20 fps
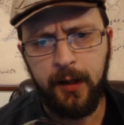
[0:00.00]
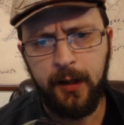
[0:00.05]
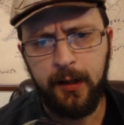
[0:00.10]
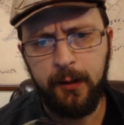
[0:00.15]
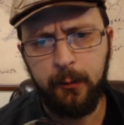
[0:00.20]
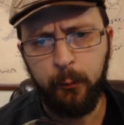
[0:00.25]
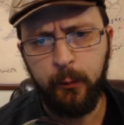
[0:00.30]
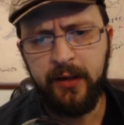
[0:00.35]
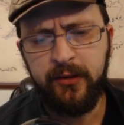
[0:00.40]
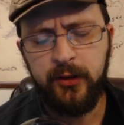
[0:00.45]

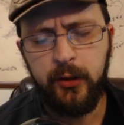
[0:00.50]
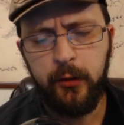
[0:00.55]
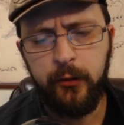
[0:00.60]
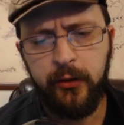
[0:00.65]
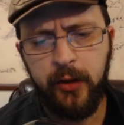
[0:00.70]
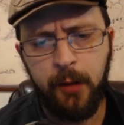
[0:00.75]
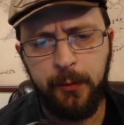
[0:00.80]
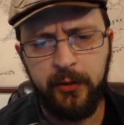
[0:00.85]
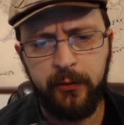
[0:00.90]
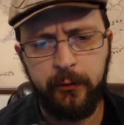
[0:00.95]
rescues
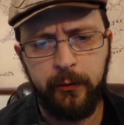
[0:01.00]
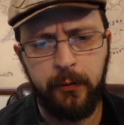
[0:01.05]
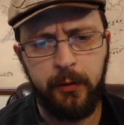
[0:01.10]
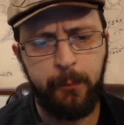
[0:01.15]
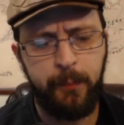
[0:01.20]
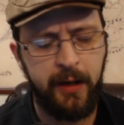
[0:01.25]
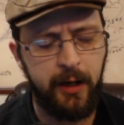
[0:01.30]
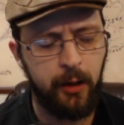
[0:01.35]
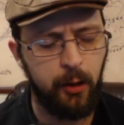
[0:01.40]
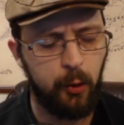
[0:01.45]
the hobbits from the
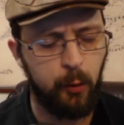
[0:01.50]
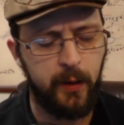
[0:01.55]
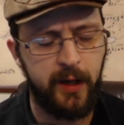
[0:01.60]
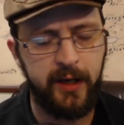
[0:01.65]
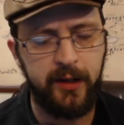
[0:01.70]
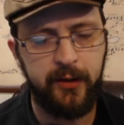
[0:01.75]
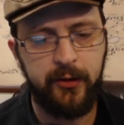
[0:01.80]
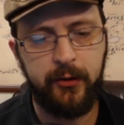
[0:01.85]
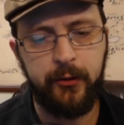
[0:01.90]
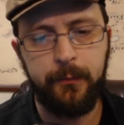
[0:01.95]

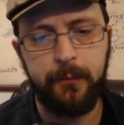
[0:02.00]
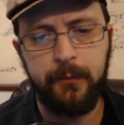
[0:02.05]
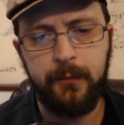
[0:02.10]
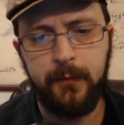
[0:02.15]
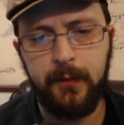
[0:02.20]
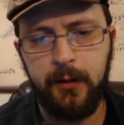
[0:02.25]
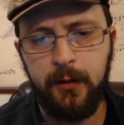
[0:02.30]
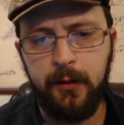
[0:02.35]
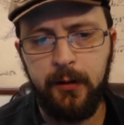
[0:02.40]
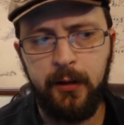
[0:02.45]
Barrow-wights,
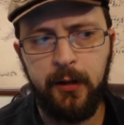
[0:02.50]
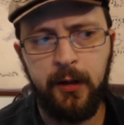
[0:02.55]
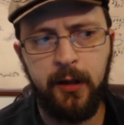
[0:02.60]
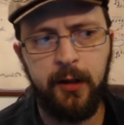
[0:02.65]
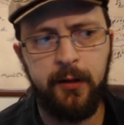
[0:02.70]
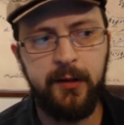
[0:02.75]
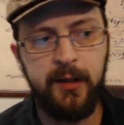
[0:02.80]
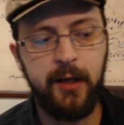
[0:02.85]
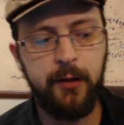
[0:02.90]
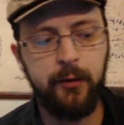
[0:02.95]

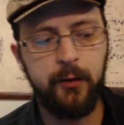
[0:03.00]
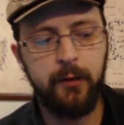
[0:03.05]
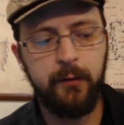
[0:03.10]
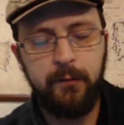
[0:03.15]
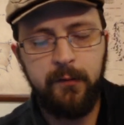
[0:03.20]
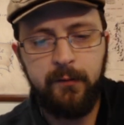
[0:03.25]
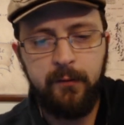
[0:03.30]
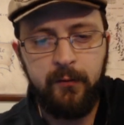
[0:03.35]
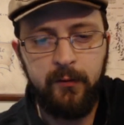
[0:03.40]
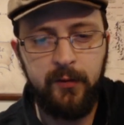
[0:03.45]
the other
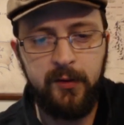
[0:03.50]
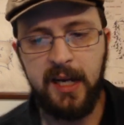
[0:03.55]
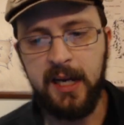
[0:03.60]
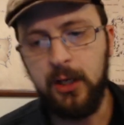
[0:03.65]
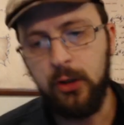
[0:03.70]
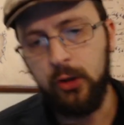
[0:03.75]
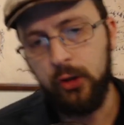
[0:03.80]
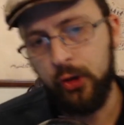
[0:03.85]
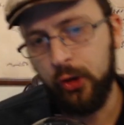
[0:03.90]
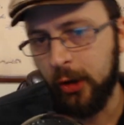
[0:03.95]

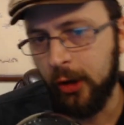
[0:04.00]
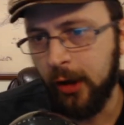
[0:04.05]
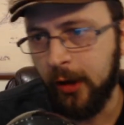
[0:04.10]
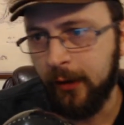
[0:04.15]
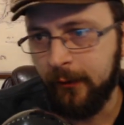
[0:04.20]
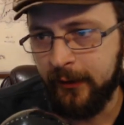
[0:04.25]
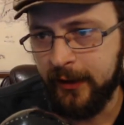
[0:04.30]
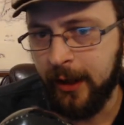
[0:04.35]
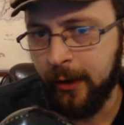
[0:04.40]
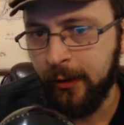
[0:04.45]
danger
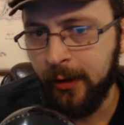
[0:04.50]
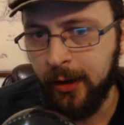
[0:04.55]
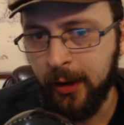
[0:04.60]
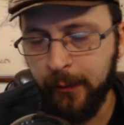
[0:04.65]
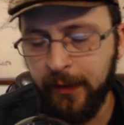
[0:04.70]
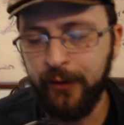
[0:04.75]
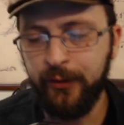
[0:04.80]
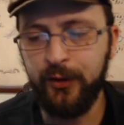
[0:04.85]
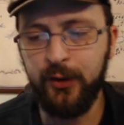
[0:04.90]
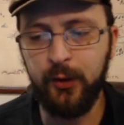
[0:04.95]
of the area
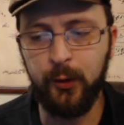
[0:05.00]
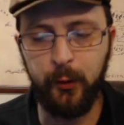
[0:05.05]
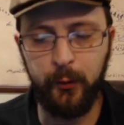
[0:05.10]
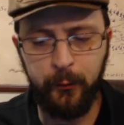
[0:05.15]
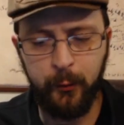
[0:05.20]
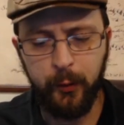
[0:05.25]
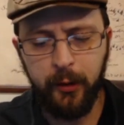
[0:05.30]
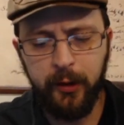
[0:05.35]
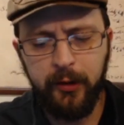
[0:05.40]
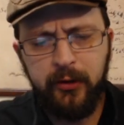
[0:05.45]
around the Old
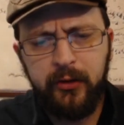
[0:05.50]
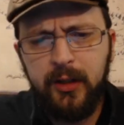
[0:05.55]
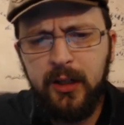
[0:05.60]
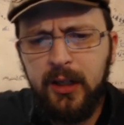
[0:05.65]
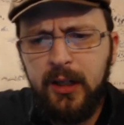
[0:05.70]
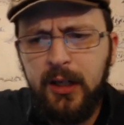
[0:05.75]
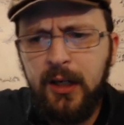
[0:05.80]
Forest.